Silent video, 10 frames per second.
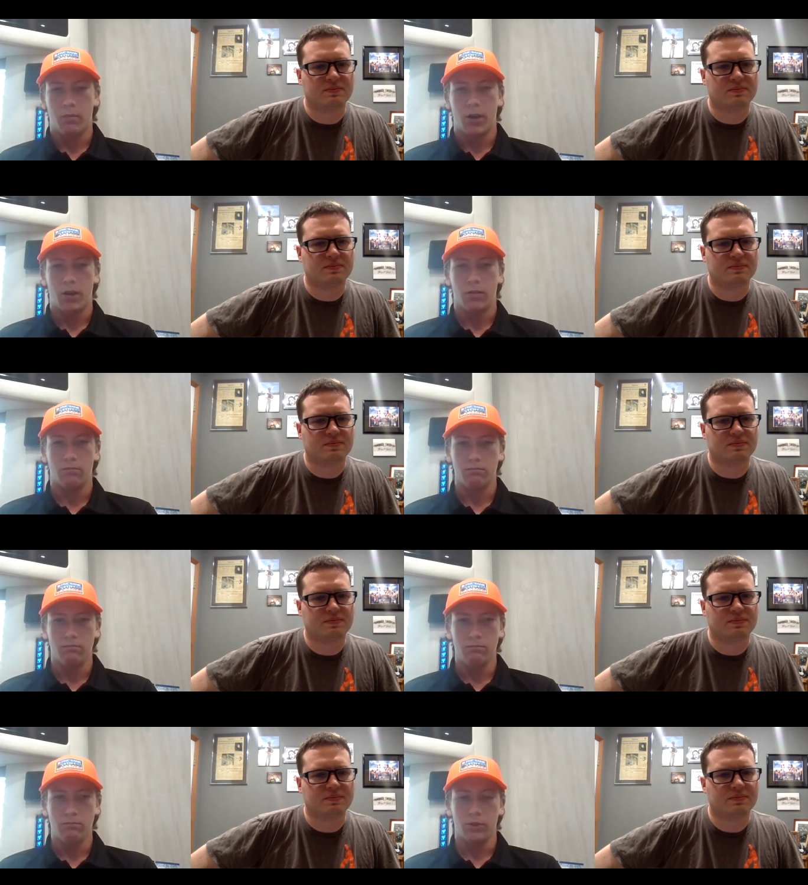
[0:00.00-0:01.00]
Speaker 1: make
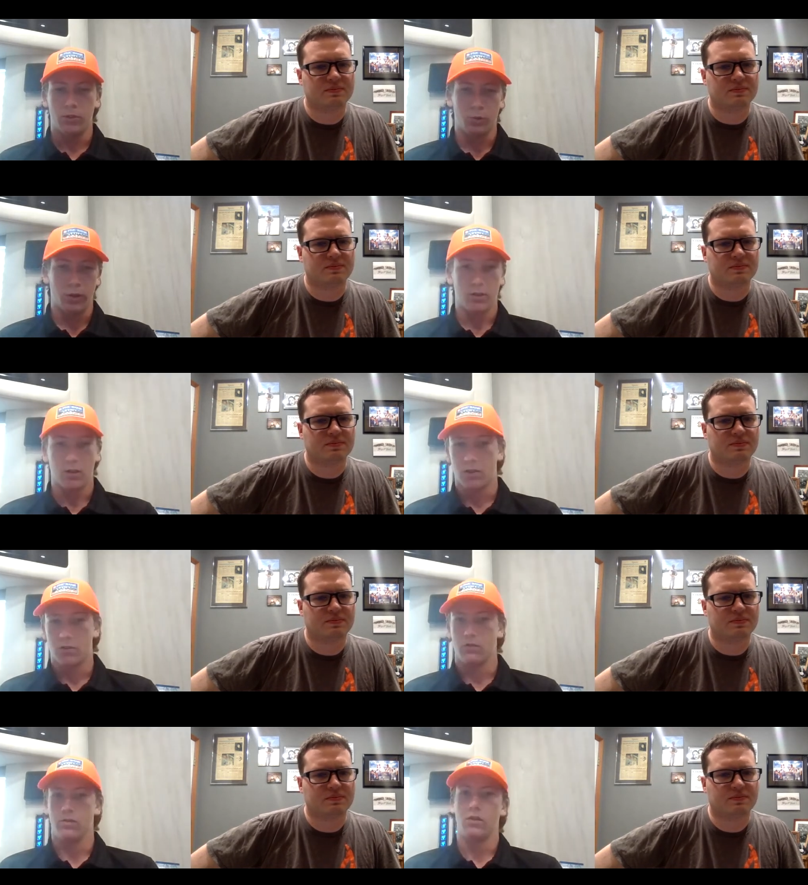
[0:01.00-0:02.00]
between
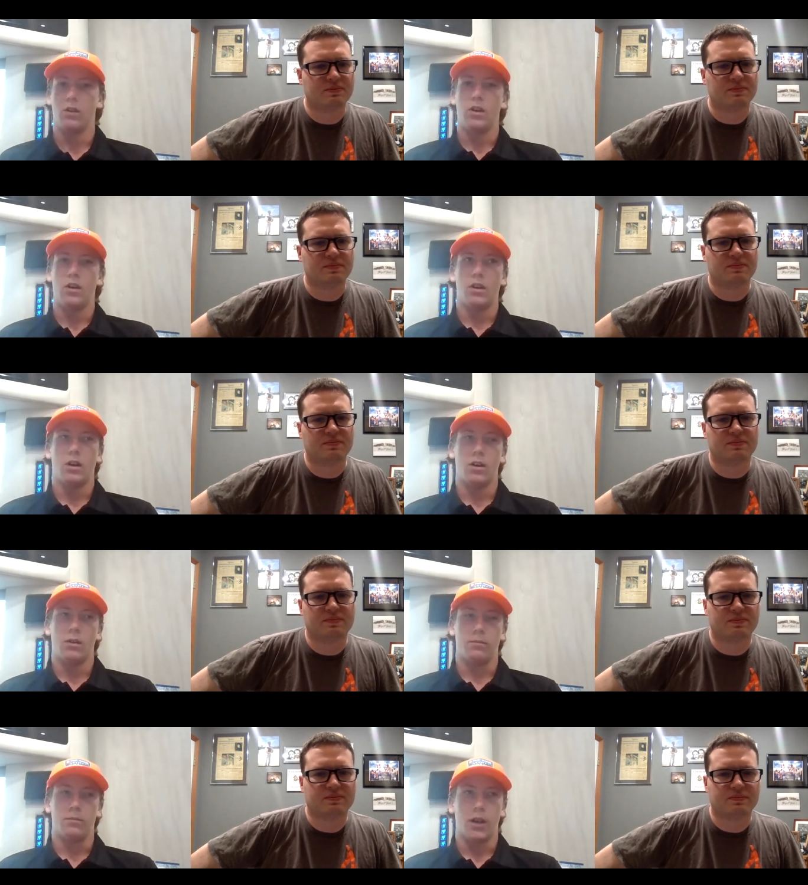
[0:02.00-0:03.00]
sessions
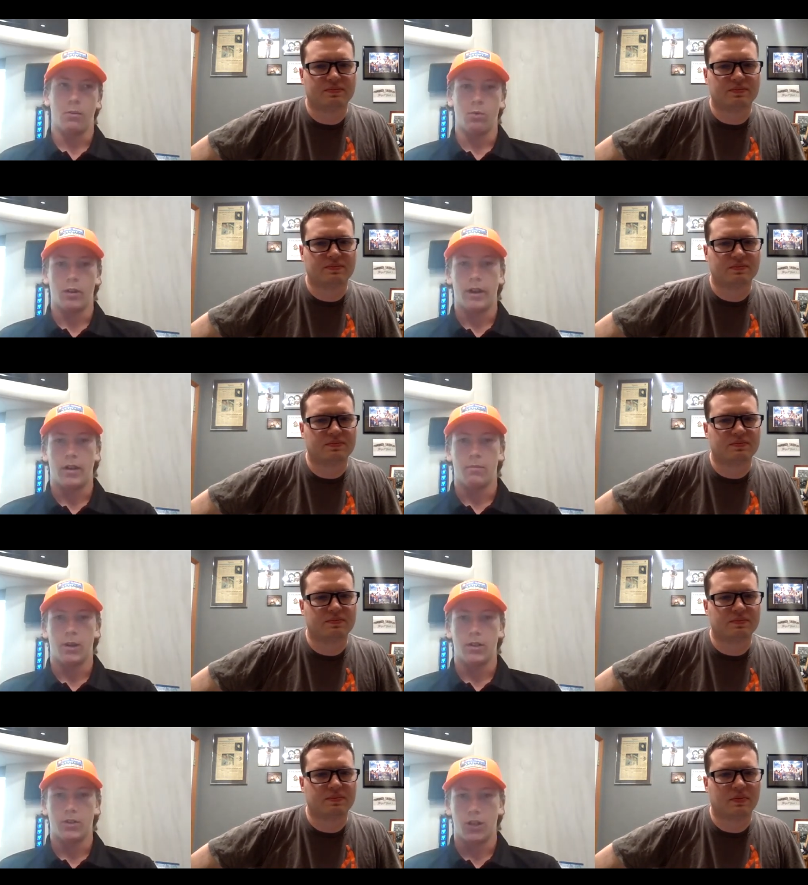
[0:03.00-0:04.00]
um, and what that
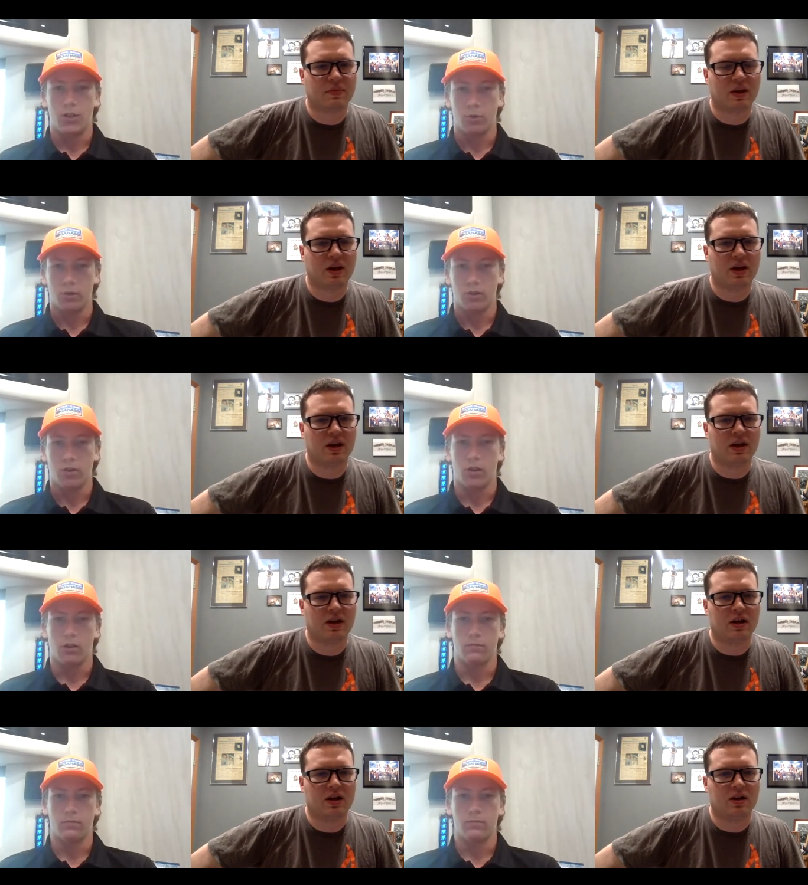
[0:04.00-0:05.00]
might change with the
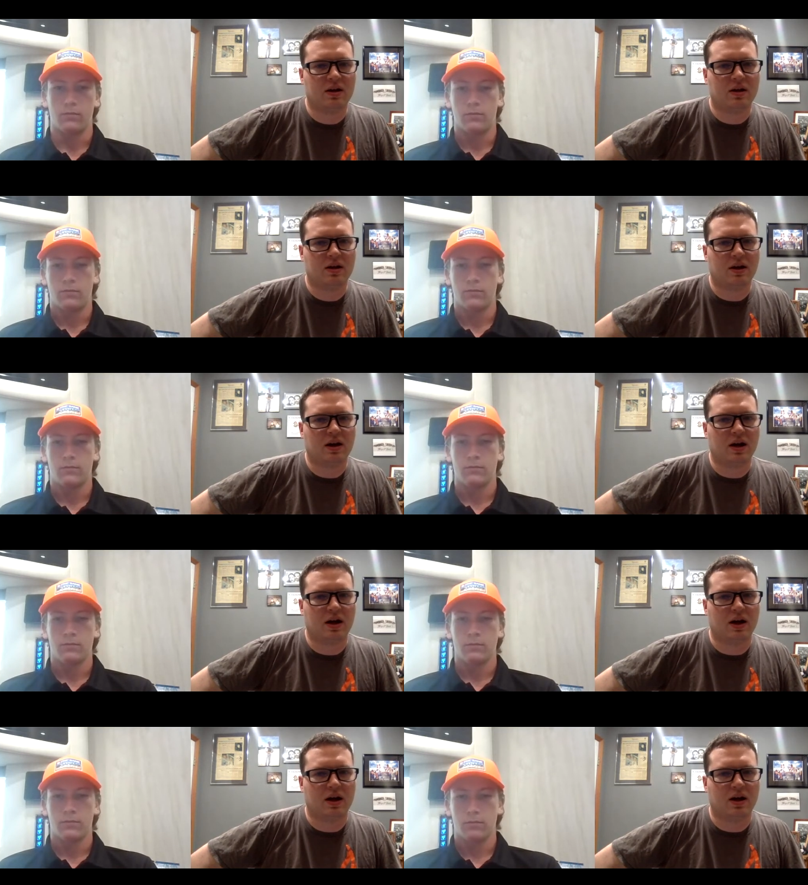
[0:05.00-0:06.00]
car.
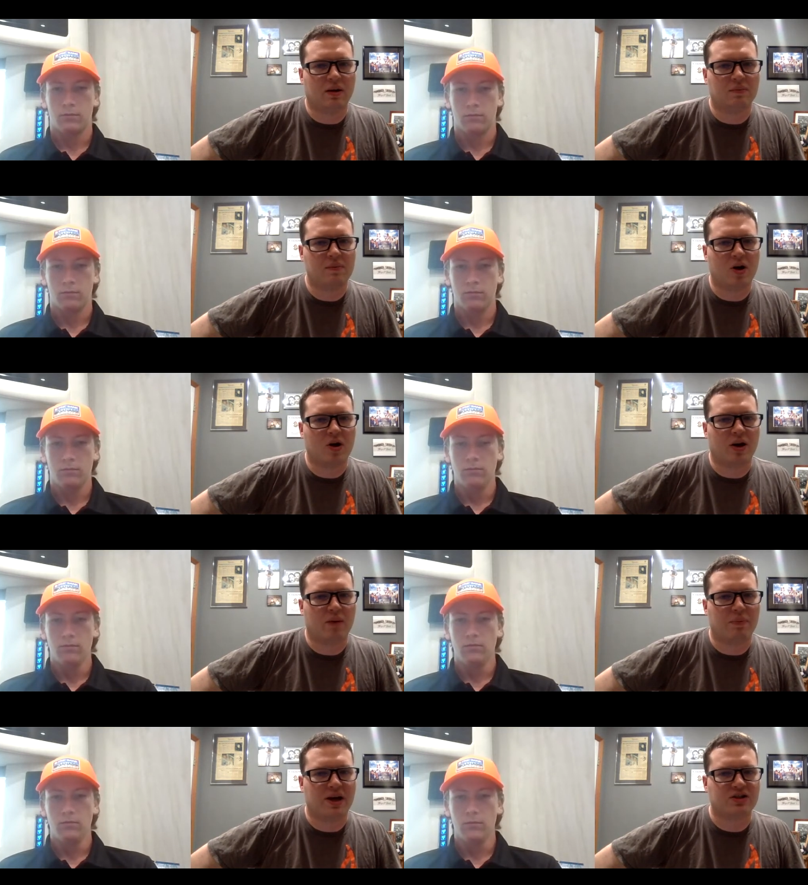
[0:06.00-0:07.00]
Speaker 2: Um, okay,
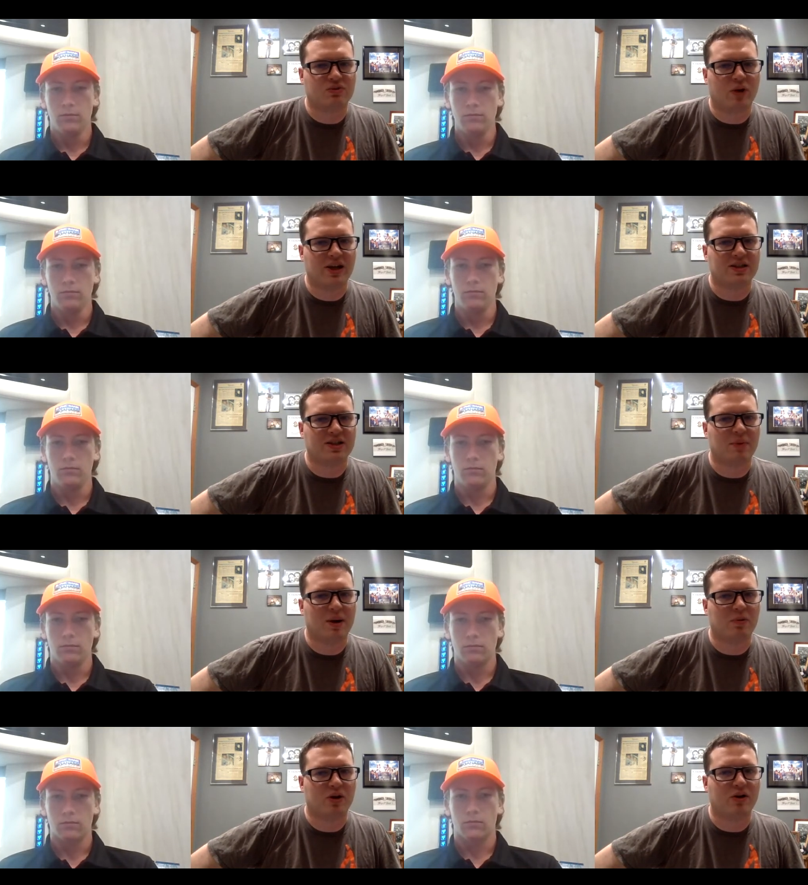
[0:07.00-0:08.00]
best racing
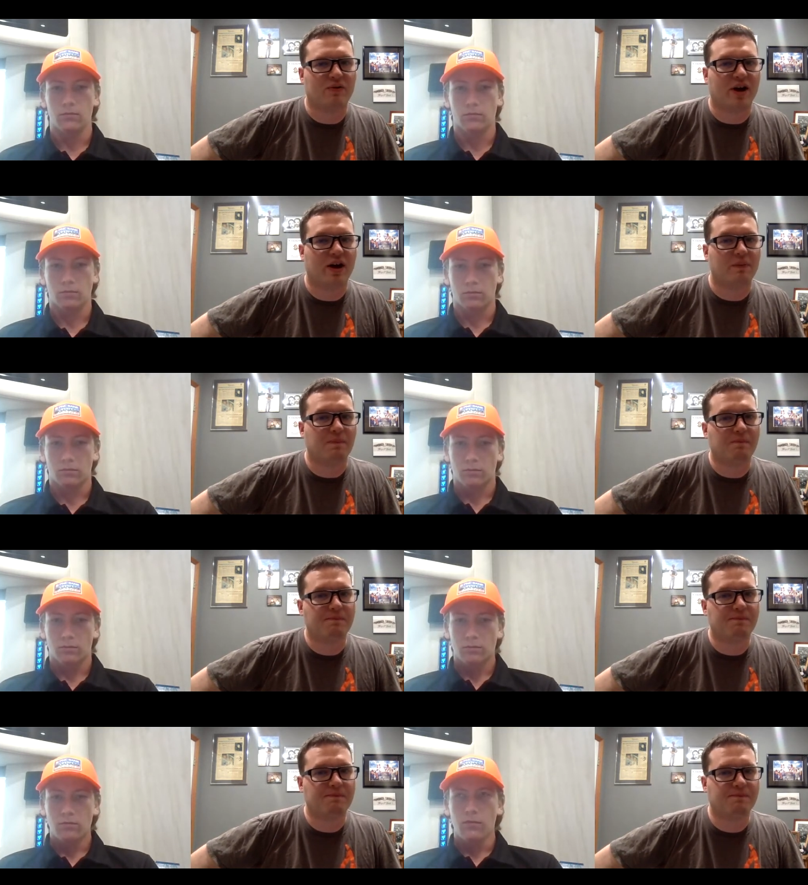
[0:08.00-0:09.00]
memory you've
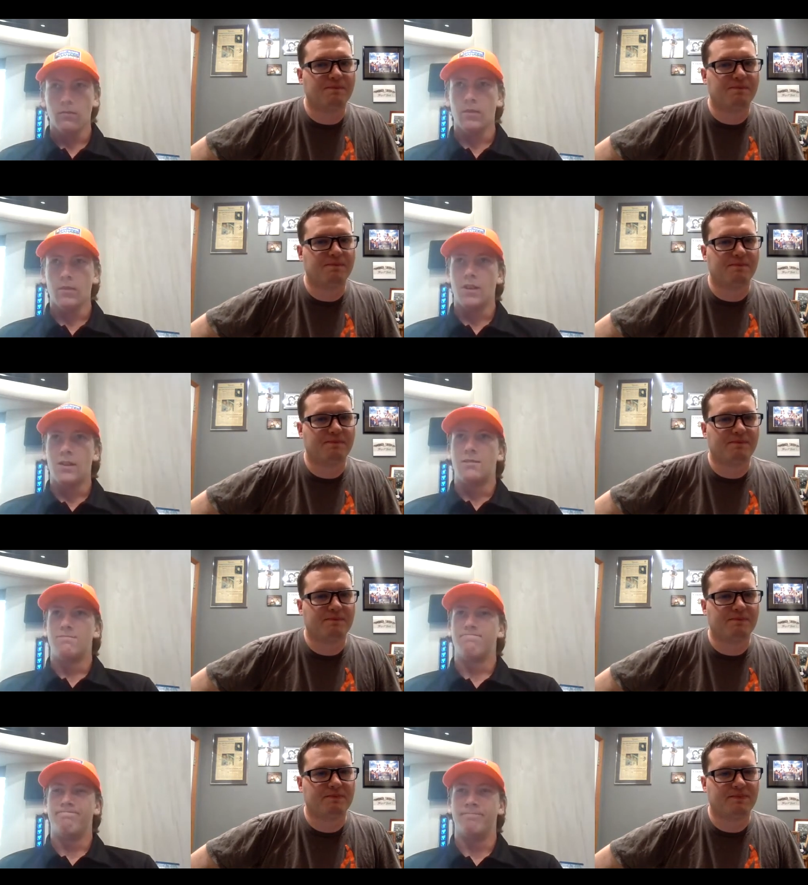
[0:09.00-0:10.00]
had?
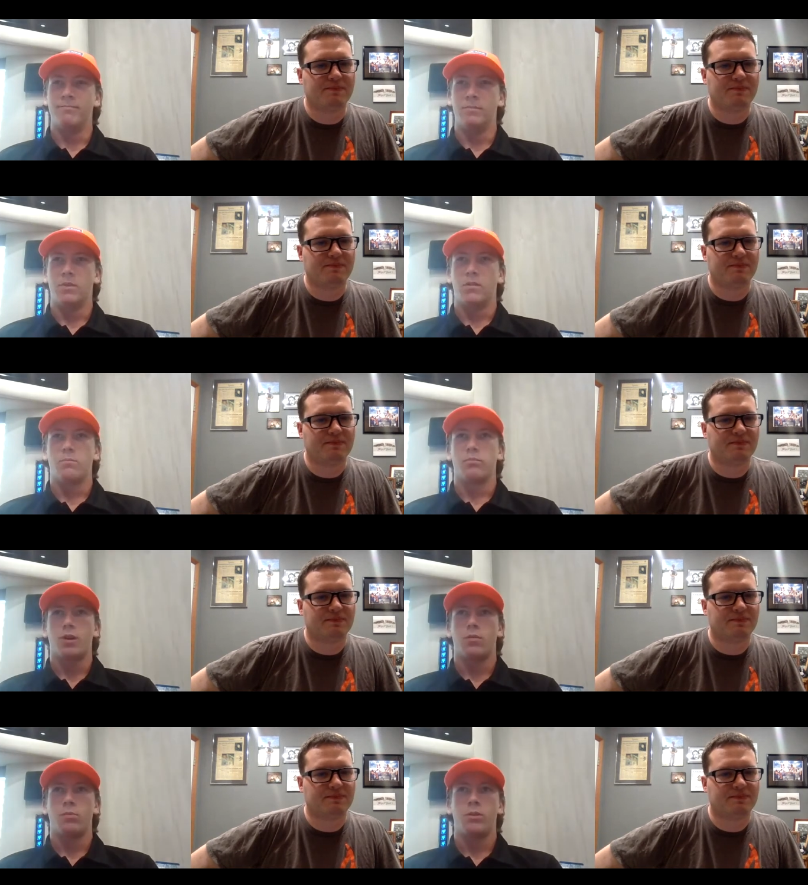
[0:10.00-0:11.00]
Speaker 1: Mm,
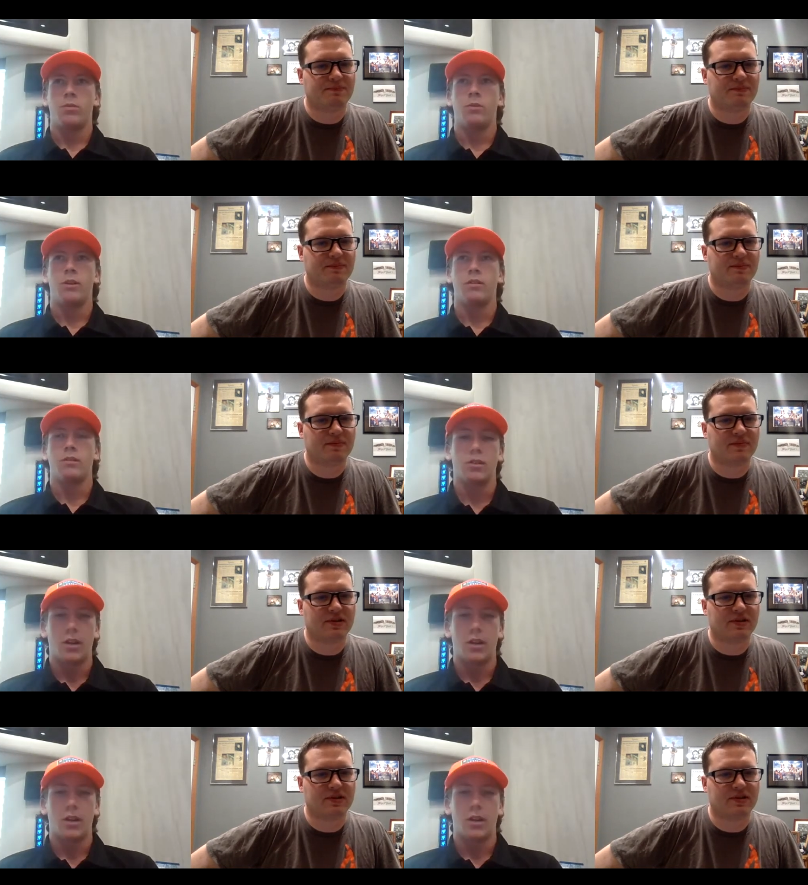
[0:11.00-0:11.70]
probably winning the